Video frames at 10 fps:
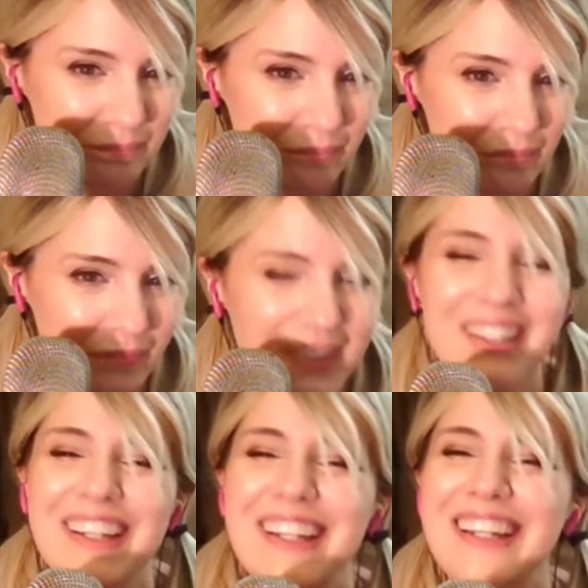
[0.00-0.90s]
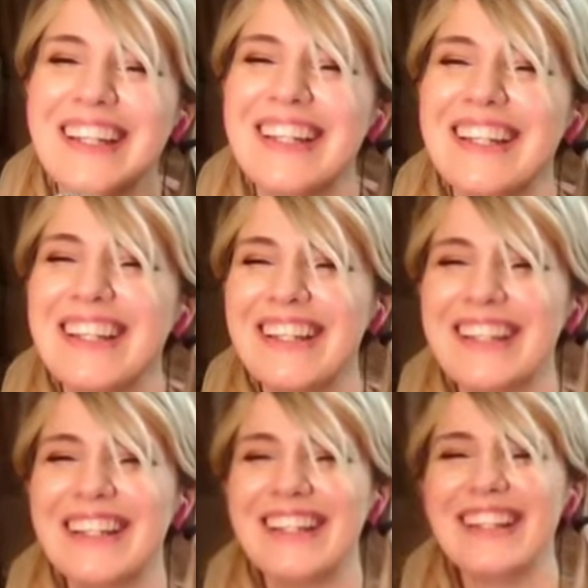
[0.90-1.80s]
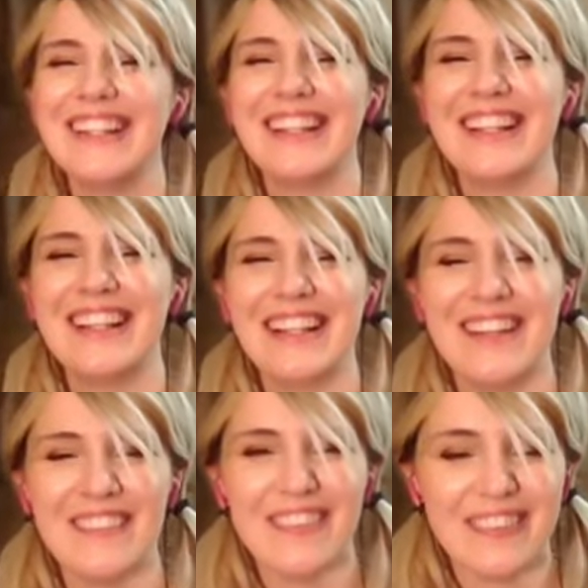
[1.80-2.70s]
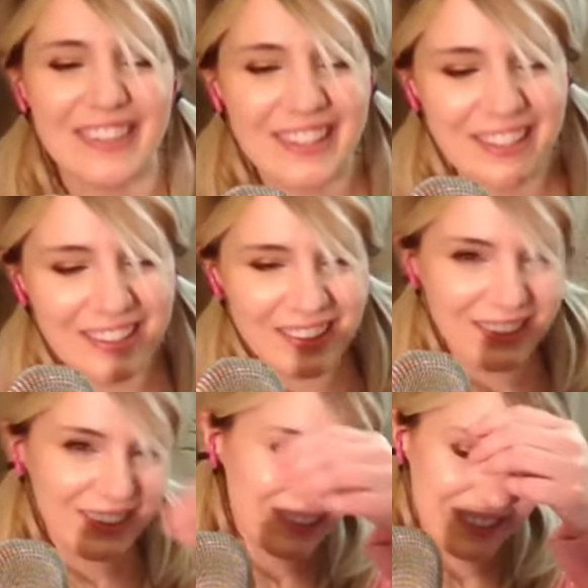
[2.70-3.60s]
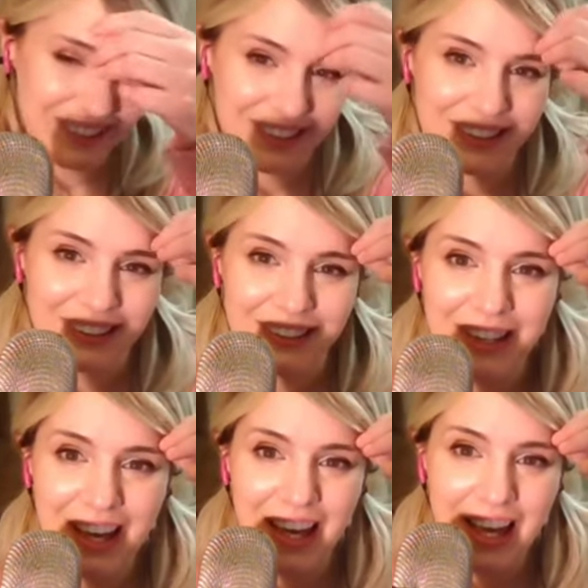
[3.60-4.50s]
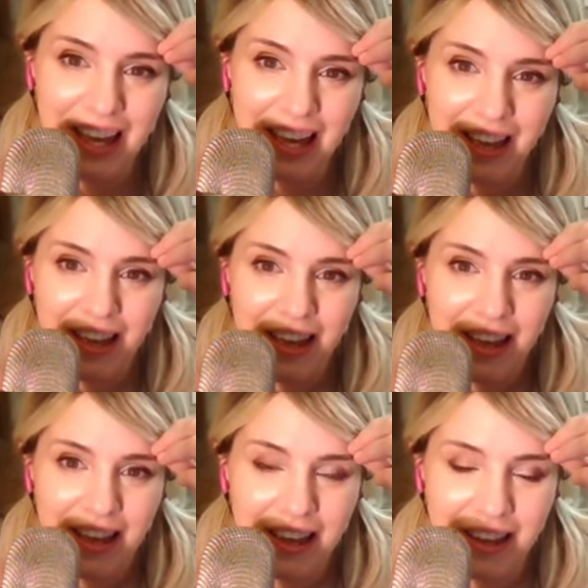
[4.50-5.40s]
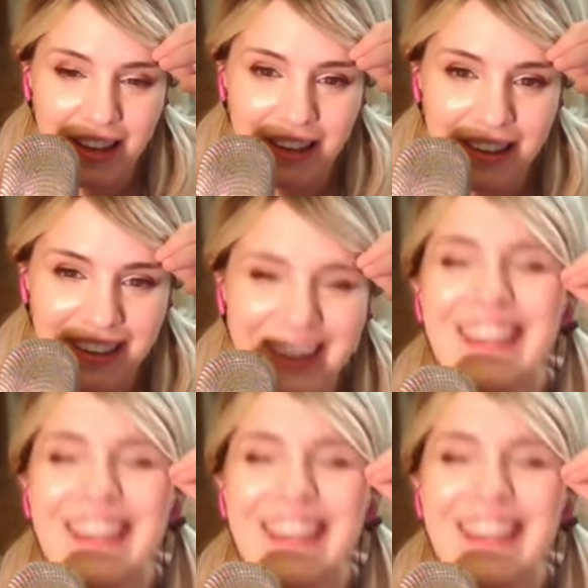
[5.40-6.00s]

The person shown says nothing.